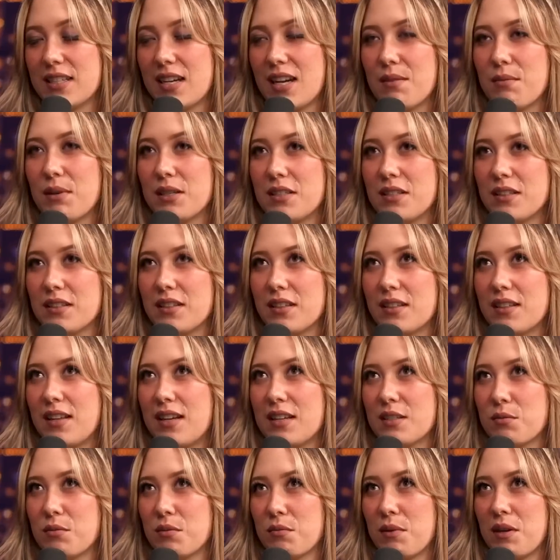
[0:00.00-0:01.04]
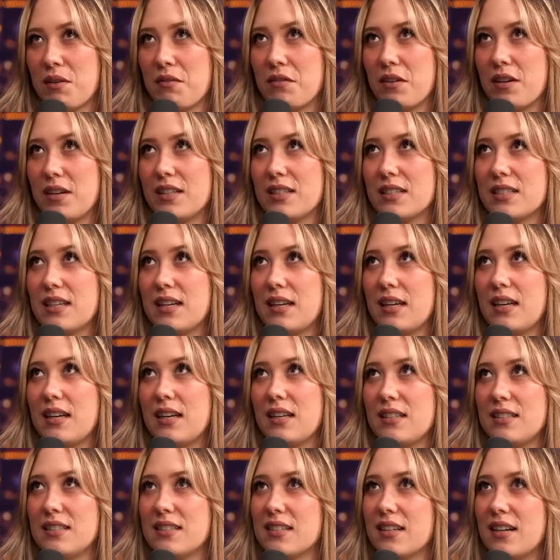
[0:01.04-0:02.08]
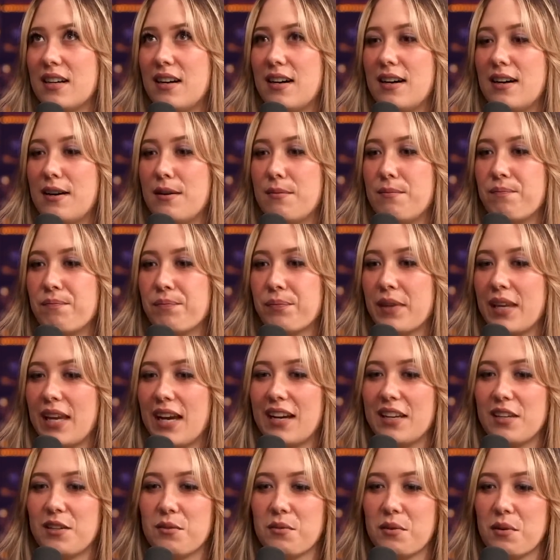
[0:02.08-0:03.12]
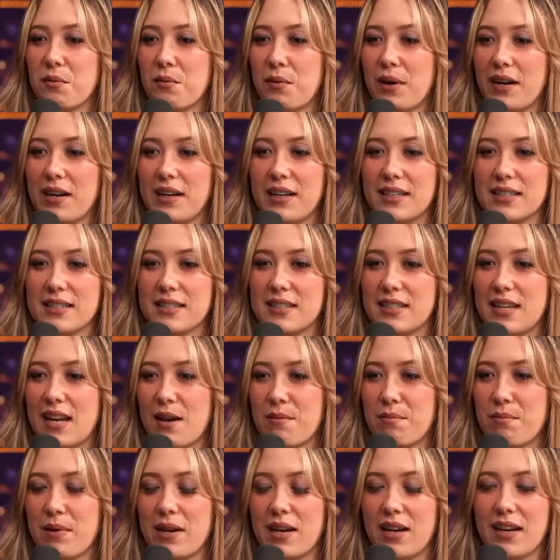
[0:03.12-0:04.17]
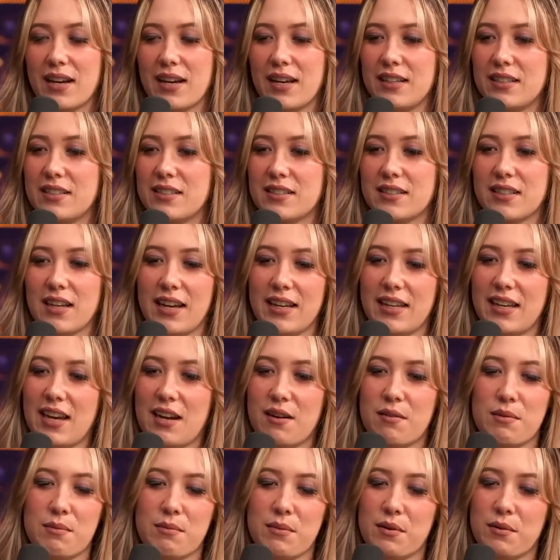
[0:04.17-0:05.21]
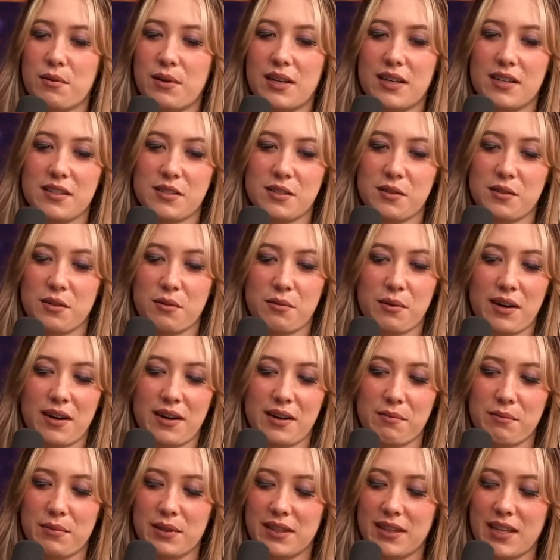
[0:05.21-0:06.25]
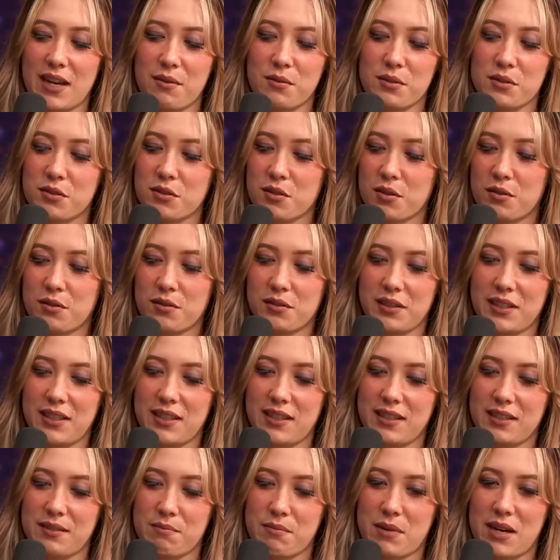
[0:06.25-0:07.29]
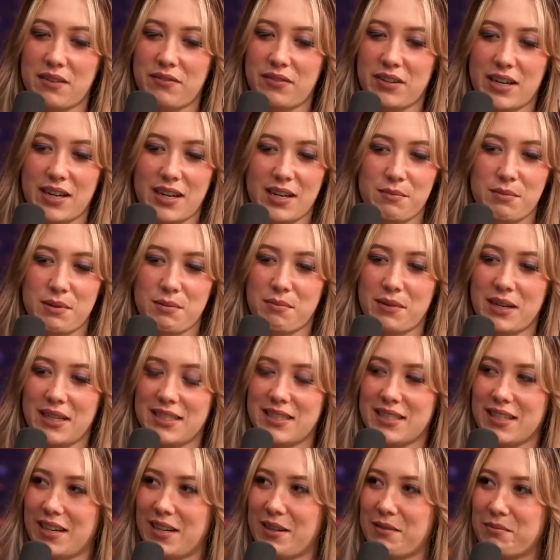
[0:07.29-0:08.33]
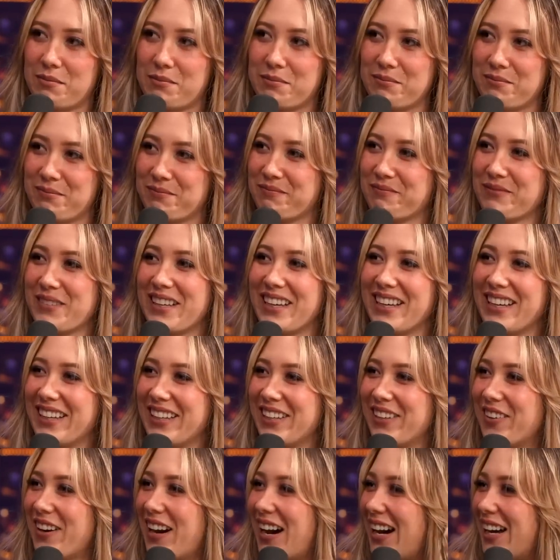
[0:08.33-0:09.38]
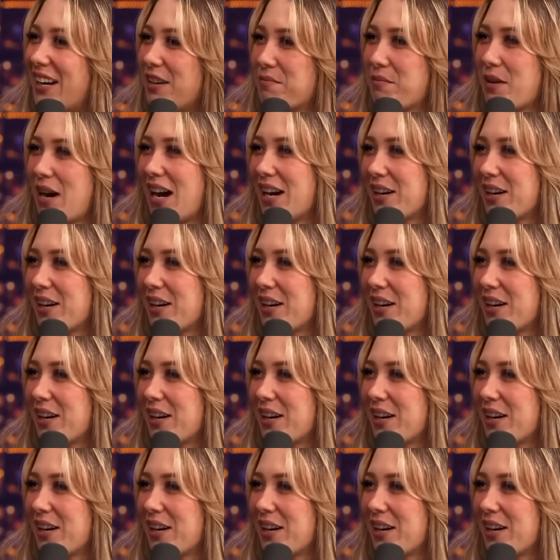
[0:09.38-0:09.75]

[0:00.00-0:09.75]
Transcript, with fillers: at the time. I took the class with my friend and um, yeah, you were wearing a snapback. I just, I can't remember what else you were wearing, but that was totally my vibe and my type. You had